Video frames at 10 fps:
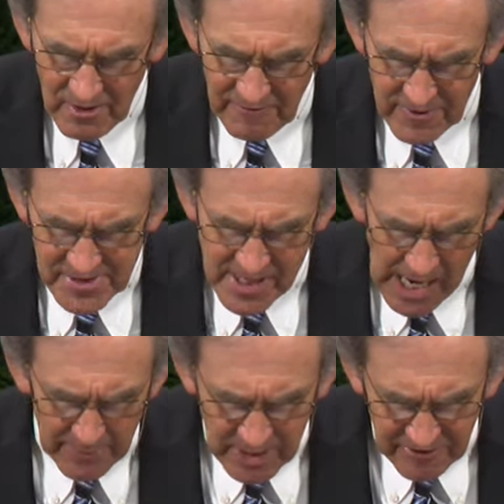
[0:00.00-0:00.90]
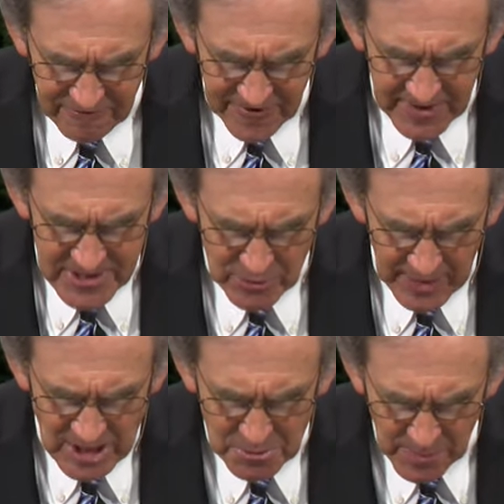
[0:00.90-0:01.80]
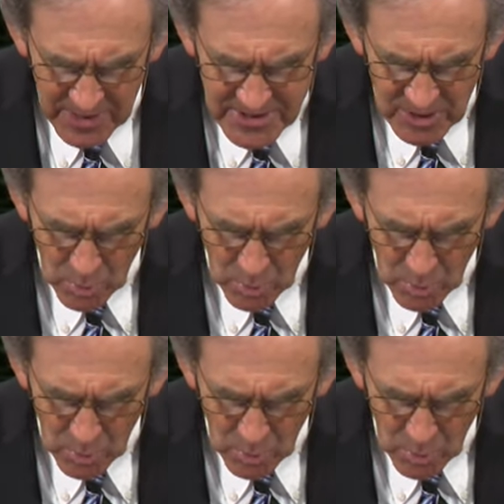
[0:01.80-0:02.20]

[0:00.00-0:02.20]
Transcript: For a time he had feared to express the